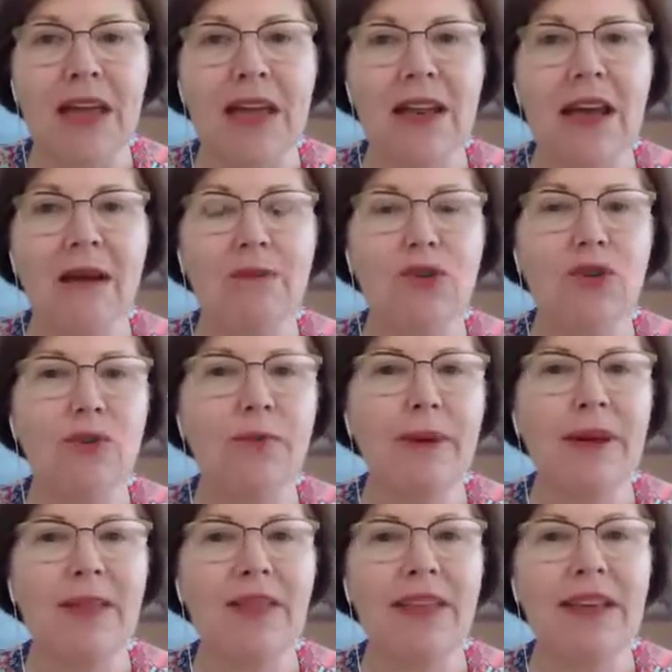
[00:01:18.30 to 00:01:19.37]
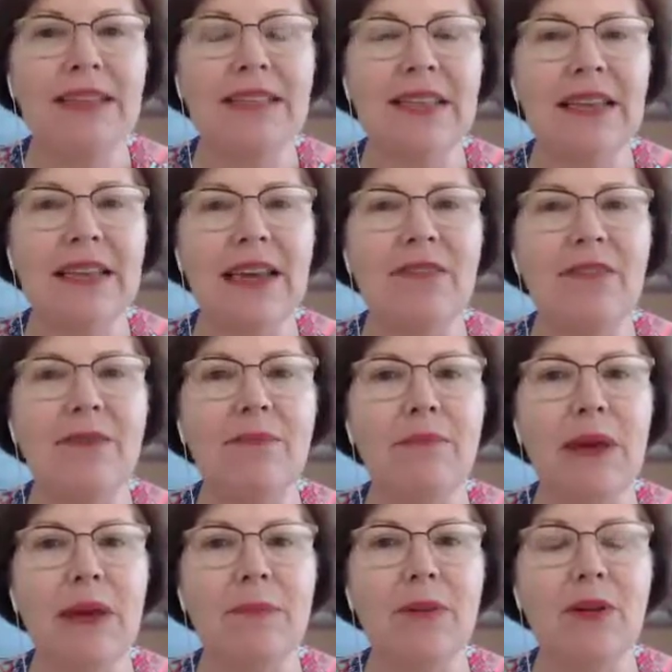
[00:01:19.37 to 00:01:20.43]
Now I'm talking about things that even
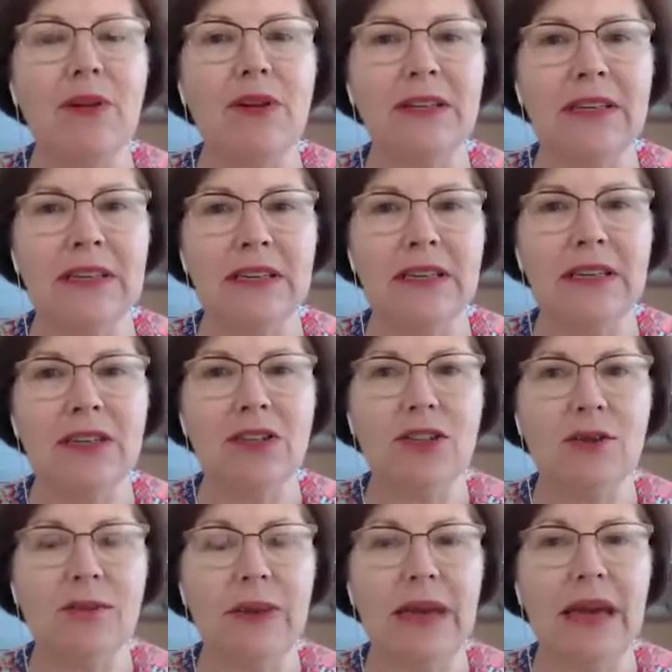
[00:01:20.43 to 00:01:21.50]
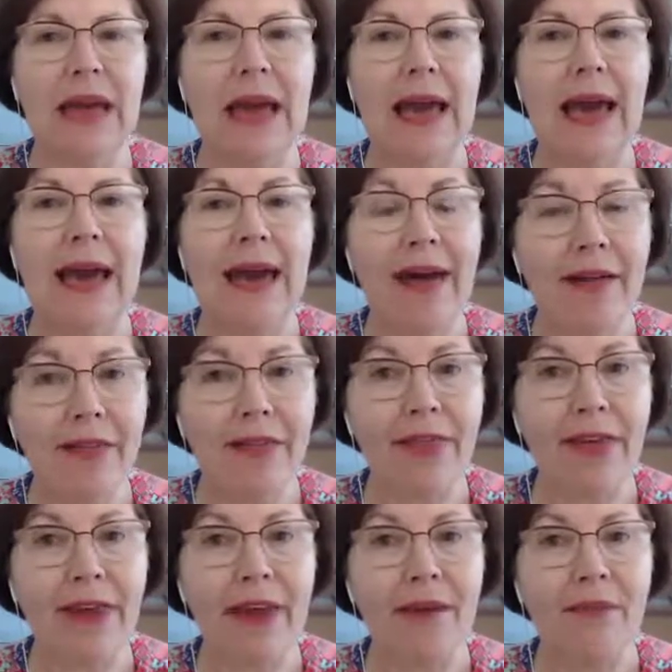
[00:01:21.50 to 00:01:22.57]
people consider to be
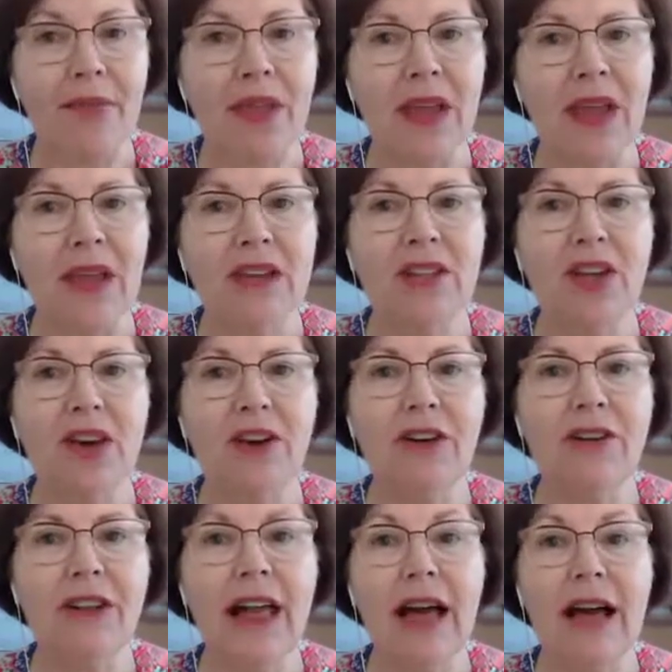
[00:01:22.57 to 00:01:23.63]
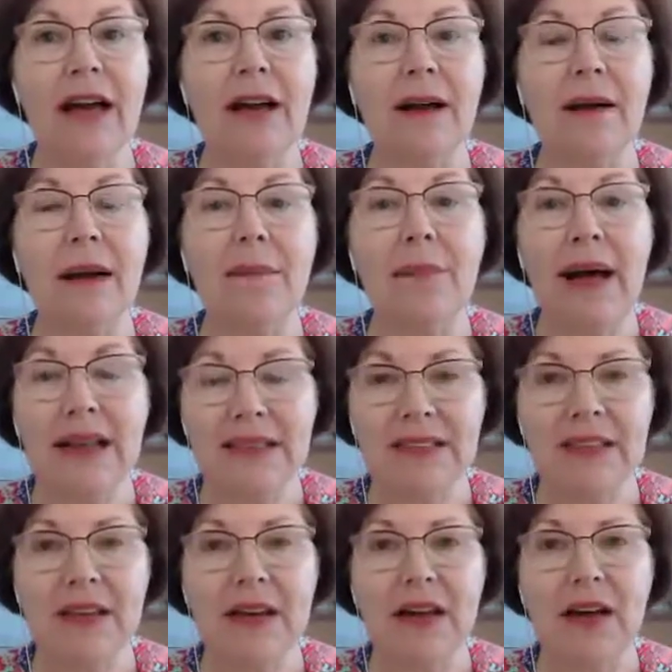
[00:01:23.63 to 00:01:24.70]
healthy. So like a
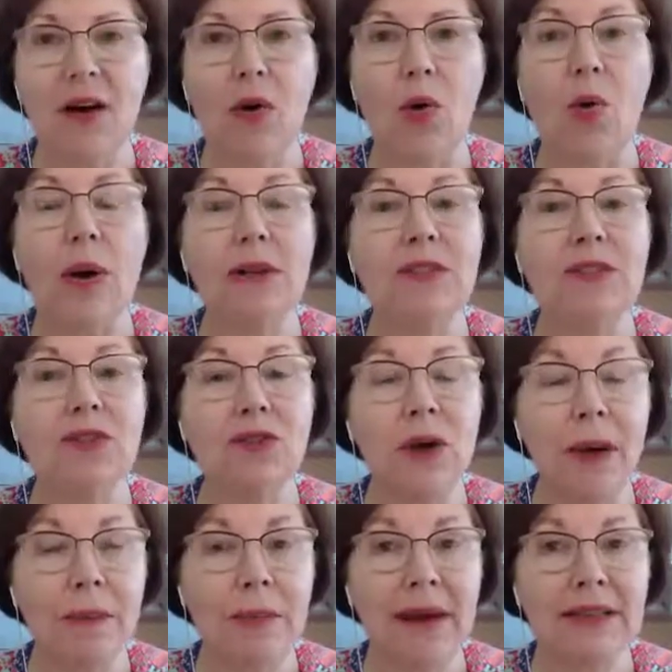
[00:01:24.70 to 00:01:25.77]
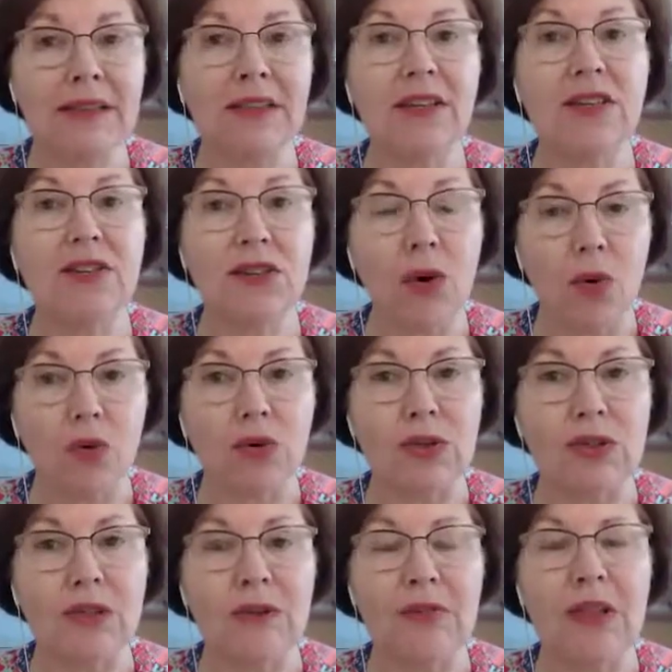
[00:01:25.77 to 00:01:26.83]
pasta or a pasta
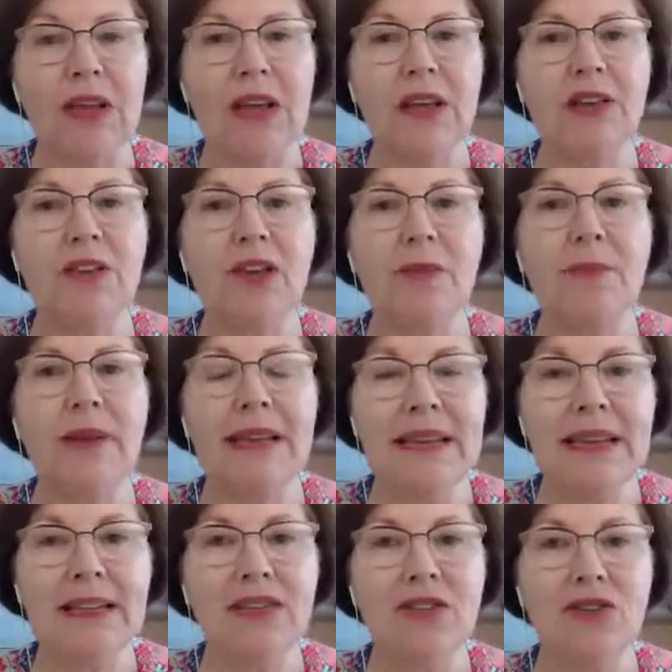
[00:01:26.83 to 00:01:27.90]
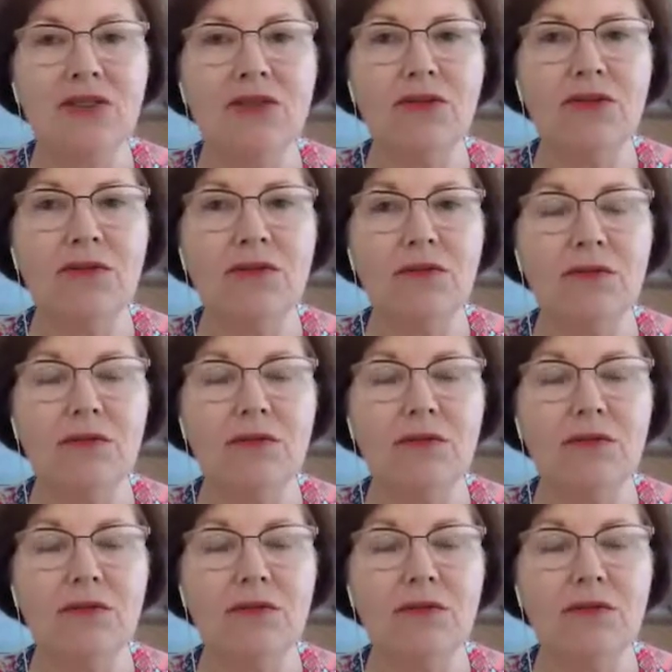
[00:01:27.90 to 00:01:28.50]
sauce. So please do